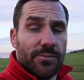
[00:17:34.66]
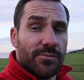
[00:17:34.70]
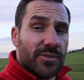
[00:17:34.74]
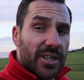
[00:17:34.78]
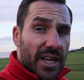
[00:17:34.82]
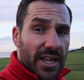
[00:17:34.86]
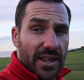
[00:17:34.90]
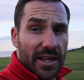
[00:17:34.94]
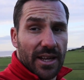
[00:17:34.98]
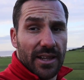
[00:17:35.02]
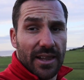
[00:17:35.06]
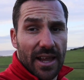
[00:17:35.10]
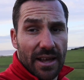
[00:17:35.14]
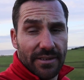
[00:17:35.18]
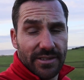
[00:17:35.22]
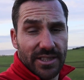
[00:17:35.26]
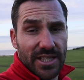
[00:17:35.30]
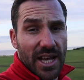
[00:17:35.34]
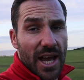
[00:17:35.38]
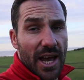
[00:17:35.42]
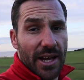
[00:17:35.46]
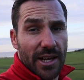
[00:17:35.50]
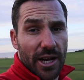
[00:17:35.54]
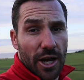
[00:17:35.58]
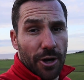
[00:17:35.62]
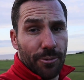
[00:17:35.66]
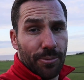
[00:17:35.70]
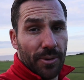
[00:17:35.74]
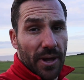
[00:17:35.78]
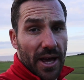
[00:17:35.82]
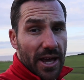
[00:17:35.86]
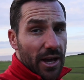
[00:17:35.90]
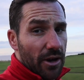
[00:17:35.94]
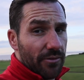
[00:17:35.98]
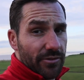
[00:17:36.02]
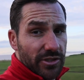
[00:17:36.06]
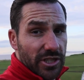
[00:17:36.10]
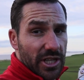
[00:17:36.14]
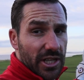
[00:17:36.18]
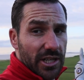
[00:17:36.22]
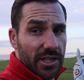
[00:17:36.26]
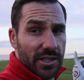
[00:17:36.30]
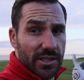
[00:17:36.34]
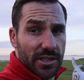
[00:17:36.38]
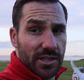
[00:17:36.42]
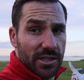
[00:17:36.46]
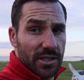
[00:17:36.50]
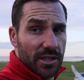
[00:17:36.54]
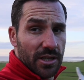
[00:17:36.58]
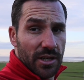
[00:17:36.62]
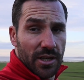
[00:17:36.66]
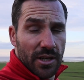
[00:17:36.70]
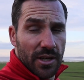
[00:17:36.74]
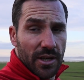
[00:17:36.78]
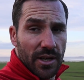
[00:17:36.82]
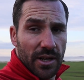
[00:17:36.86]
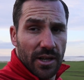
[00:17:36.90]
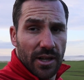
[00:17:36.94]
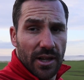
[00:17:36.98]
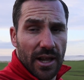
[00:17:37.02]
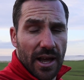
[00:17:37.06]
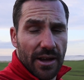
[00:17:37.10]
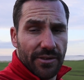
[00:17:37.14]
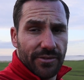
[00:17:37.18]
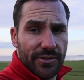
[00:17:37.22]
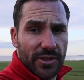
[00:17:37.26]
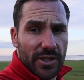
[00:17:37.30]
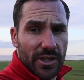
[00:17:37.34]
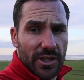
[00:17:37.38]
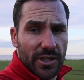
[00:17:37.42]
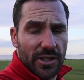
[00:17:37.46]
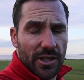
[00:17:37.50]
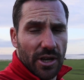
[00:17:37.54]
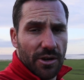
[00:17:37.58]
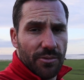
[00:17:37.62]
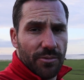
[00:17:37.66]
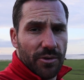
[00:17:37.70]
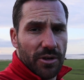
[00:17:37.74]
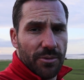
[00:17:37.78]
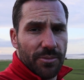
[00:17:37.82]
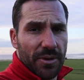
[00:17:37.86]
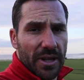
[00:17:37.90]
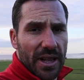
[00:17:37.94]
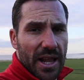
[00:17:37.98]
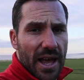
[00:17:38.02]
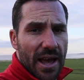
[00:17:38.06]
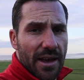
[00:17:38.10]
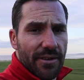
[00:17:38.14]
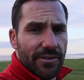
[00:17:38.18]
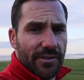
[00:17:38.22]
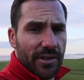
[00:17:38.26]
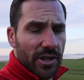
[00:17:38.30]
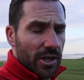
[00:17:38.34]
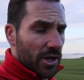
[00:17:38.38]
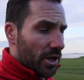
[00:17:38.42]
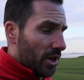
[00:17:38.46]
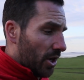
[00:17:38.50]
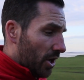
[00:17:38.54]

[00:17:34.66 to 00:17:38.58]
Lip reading: taking that left side out of play, obviously, because left, you don't want to be left.